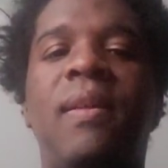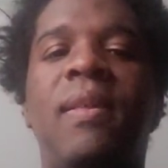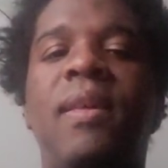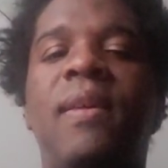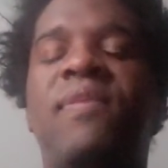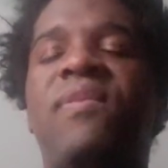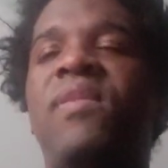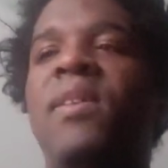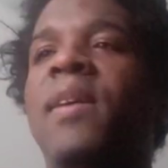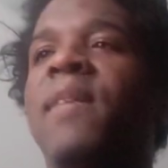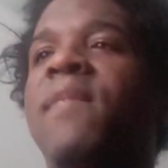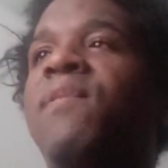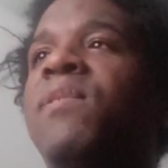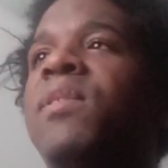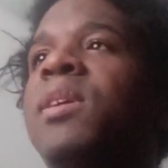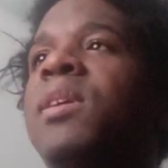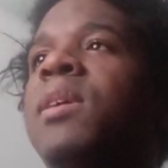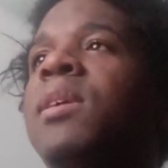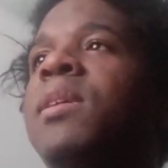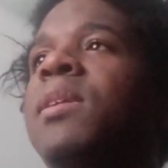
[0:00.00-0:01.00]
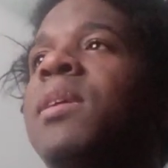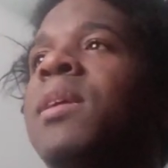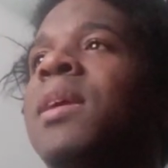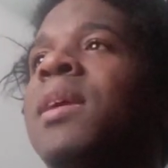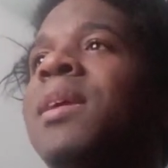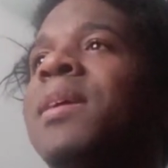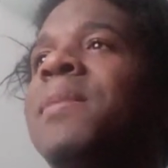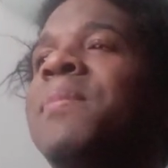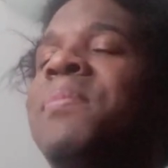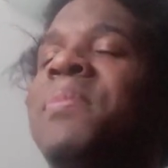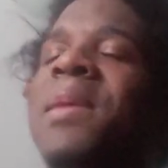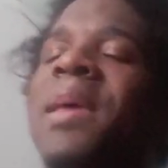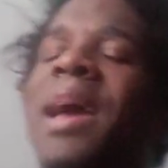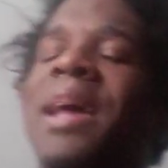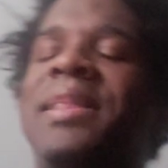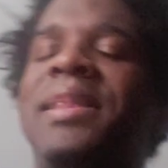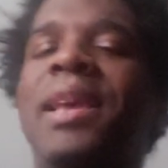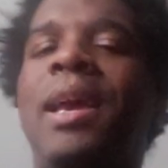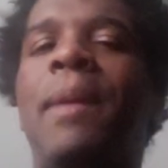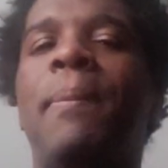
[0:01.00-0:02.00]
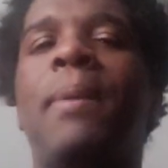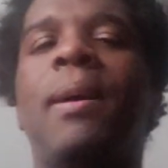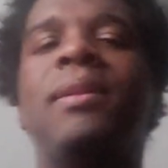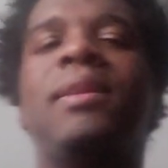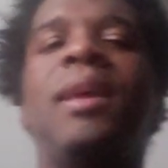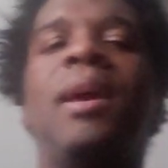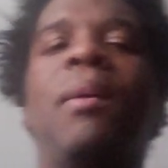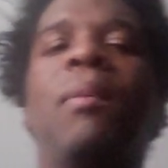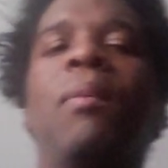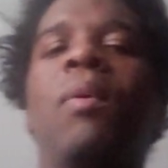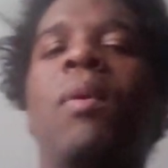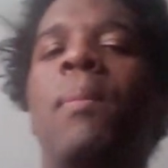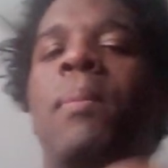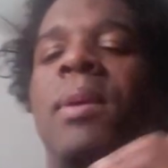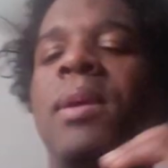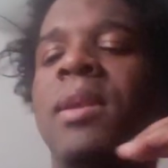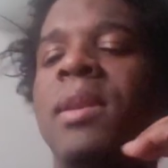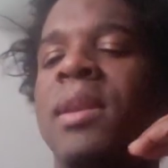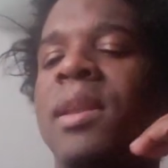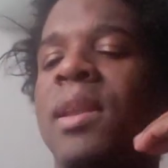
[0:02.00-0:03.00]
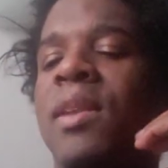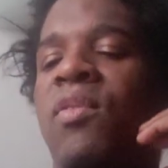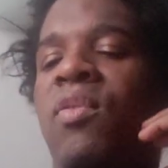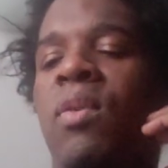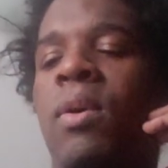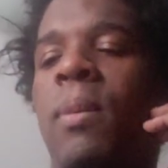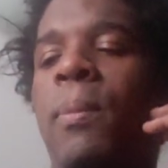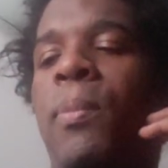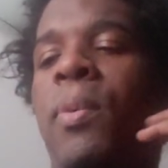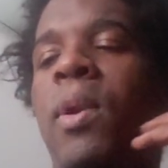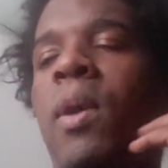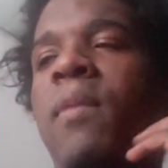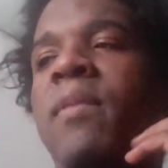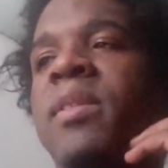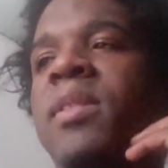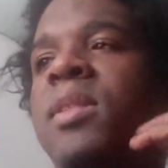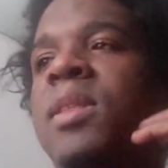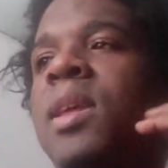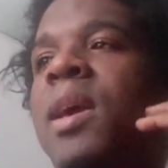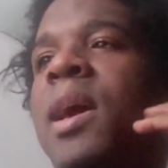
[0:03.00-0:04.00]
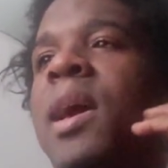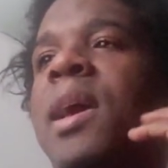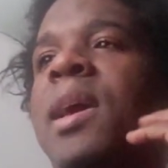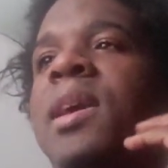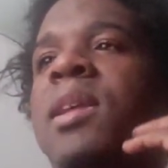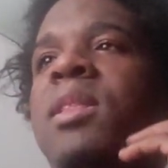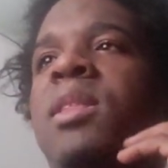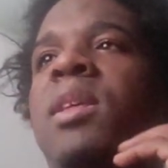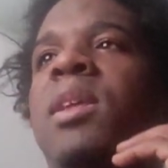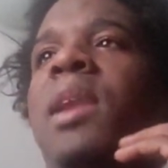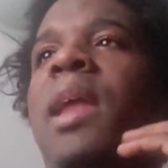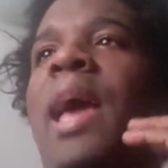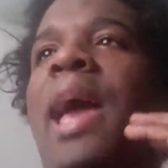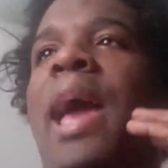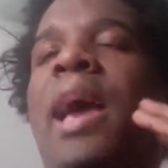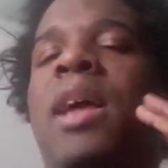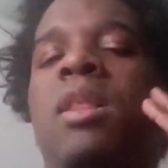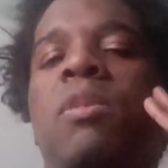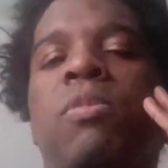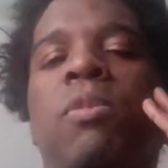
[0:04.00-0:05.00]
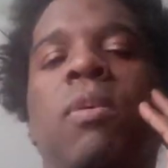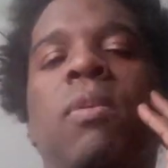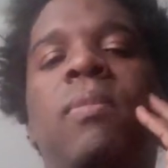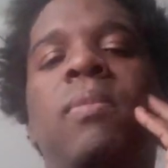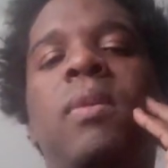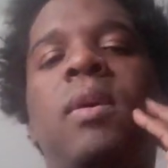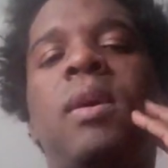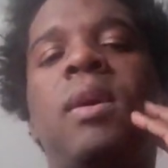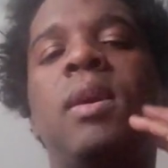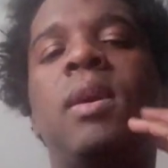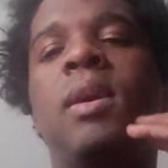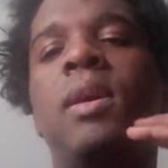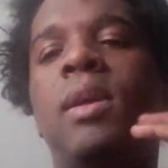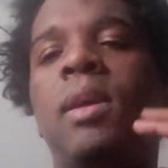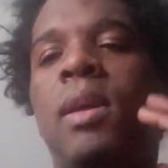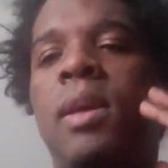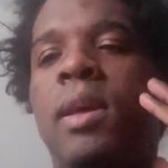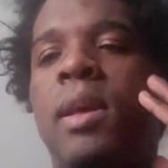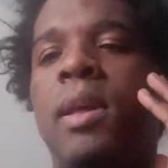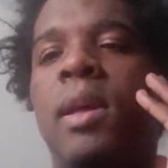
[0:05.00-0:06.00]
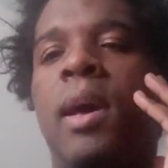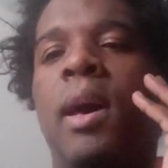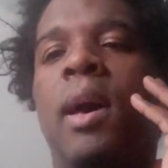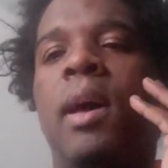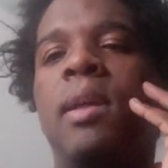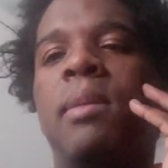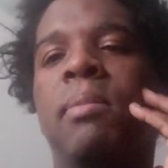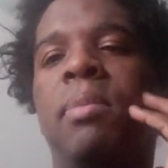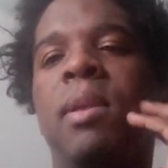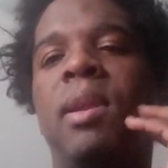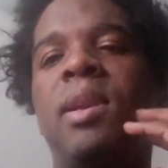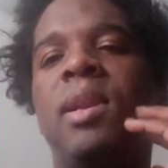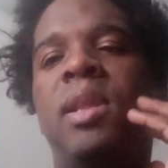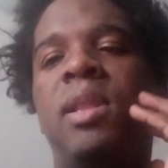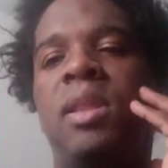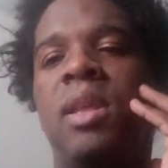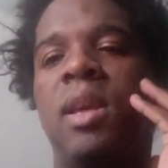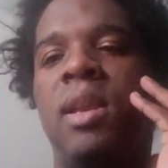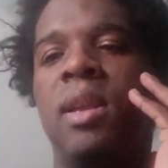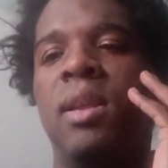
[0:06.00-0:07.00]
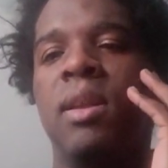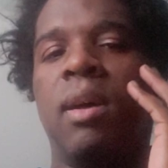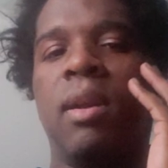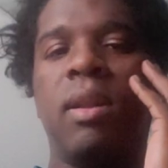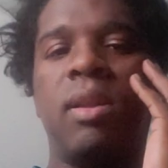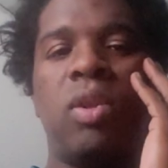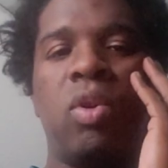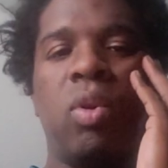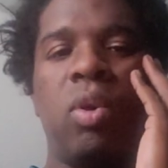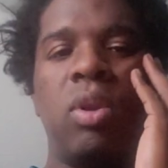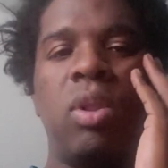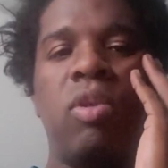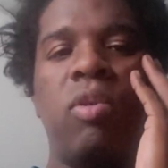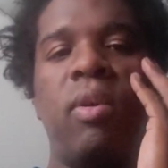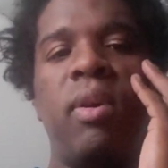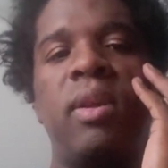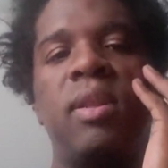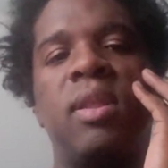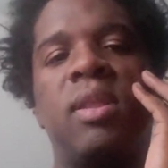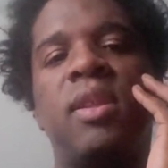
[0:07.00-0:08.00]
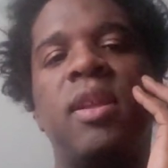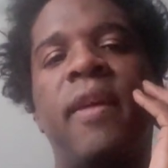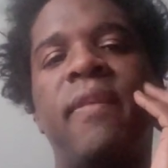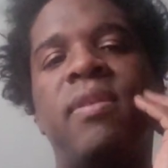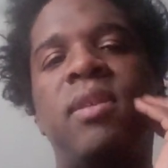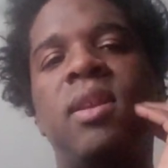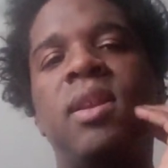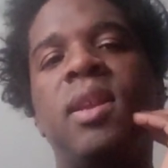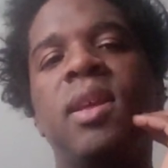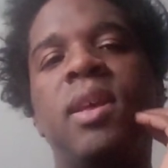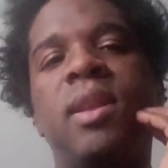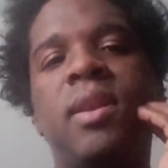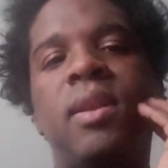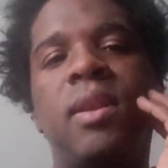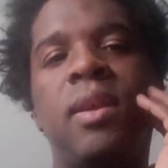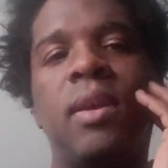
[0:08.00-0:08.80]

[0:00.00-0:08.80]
If I think about that woman that Trump put over the CIA, Gina Haspel, Bloody Gina, all the torturing and stuff she did.